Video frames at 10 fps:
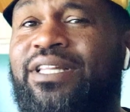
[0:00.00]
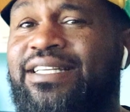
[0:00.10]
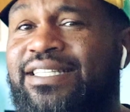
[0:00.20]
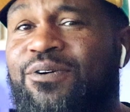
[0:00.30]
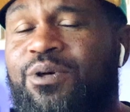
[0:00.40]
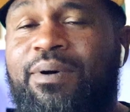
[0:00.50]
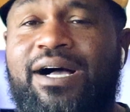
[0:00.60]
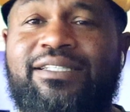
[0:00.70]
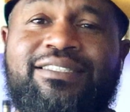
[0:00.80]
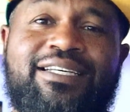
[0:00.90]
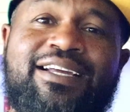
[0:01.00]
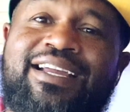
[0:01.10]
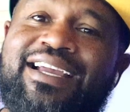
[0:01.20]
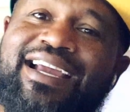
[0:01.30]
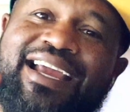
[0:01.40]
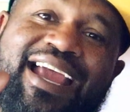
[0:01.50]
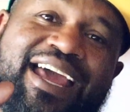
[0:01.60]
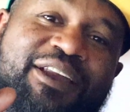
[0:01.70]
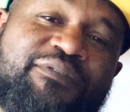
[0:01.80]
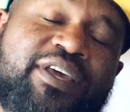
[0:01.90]
really deal with pasta.
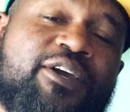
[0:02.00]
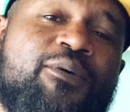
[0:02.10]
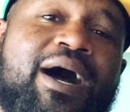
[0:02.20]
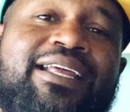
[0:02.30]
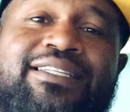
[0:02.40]
In a video I